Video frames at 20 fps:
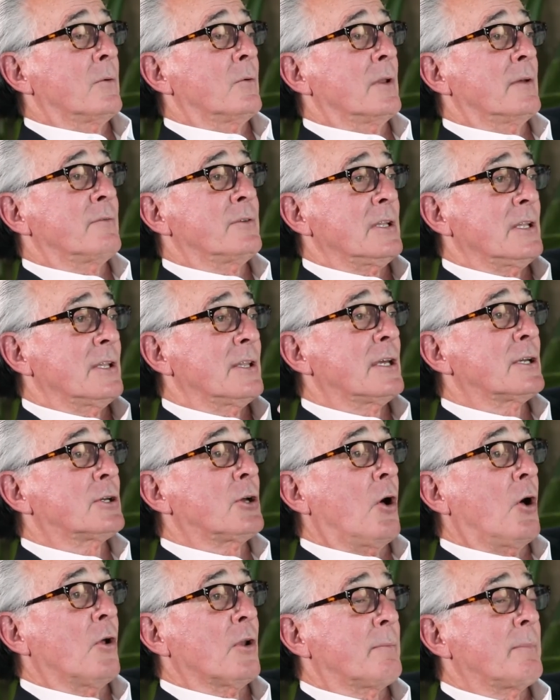Well, evidently they
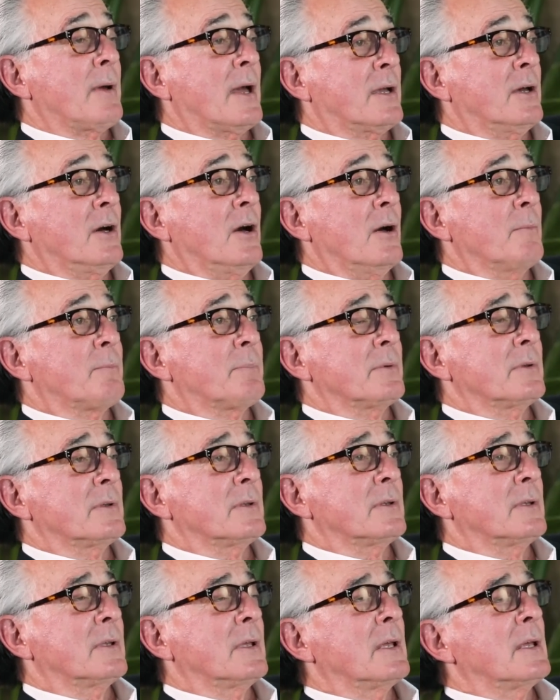called it back up.
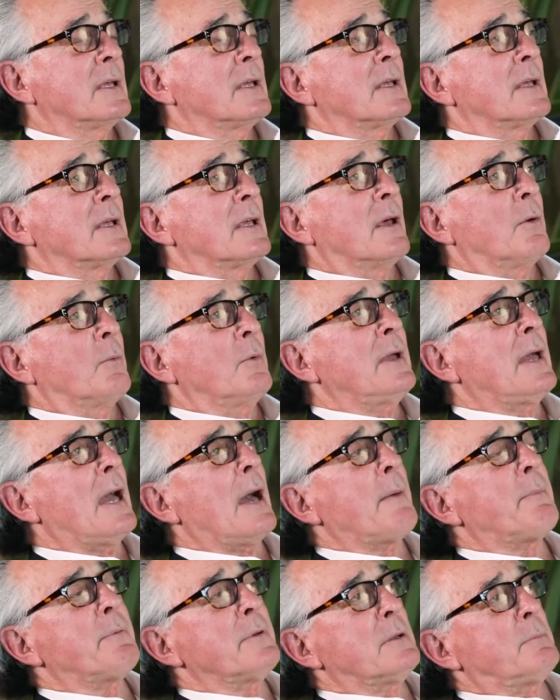And we
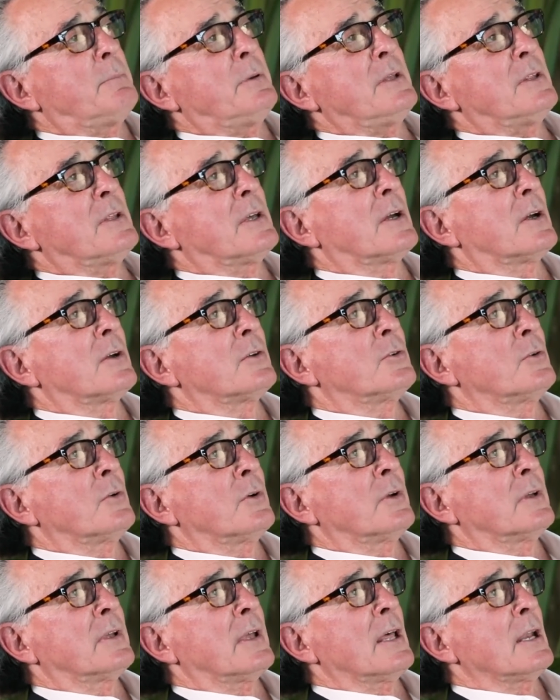happened to be there
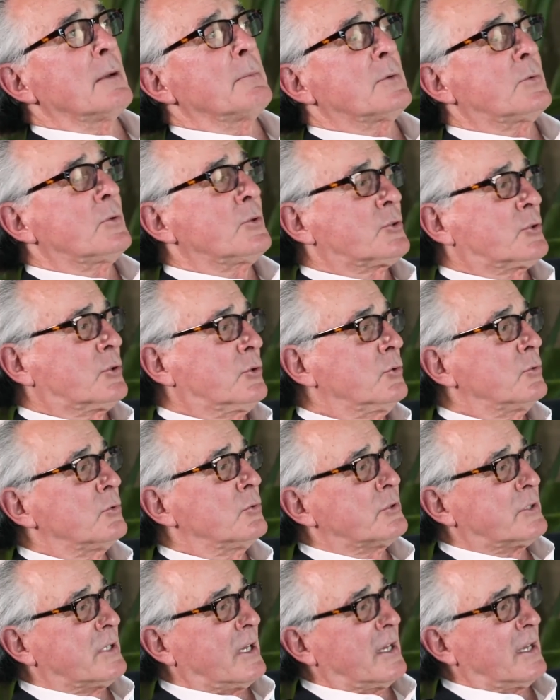during elementary
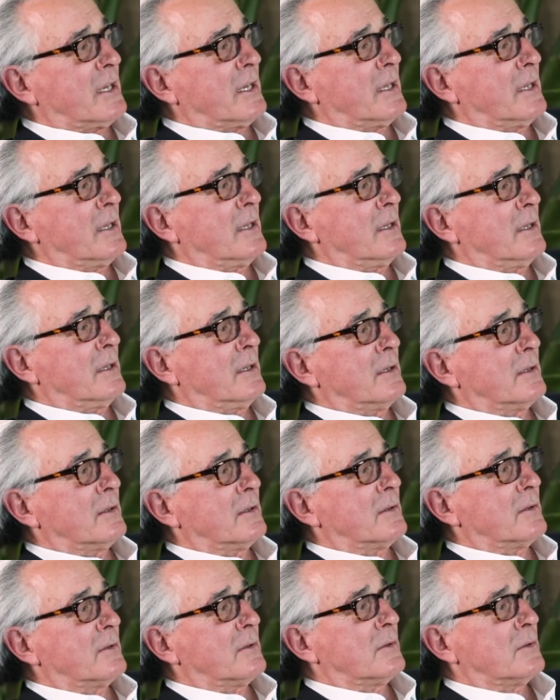school day
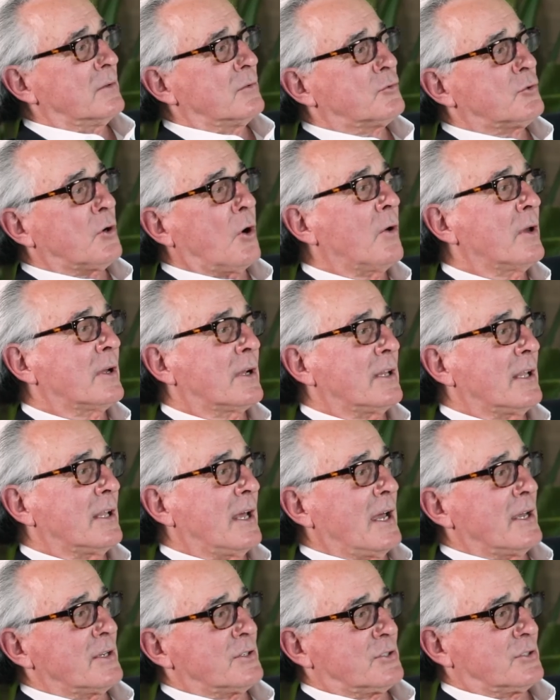drawing
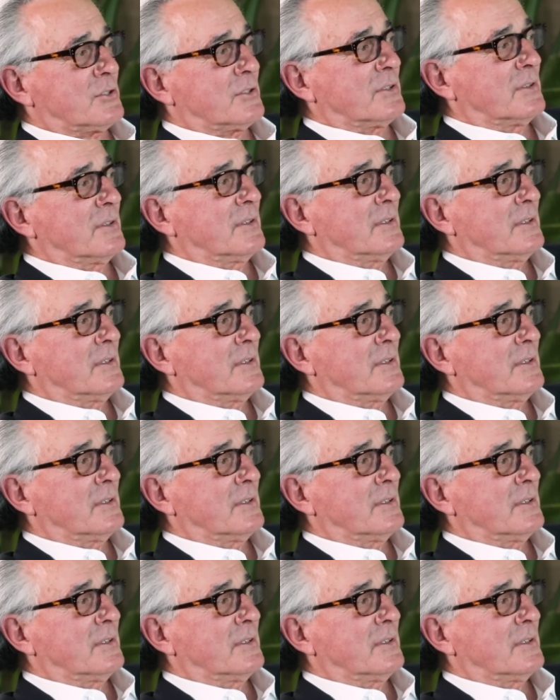class.